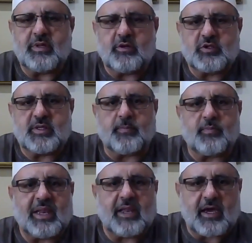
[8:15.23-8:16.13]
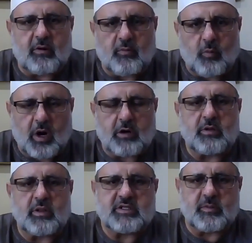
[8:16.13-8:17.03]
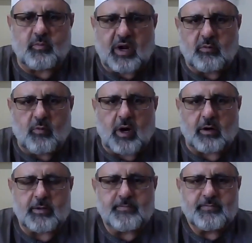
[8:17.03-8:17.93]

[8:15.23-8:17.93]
there's a layer of water, there's a pot of water.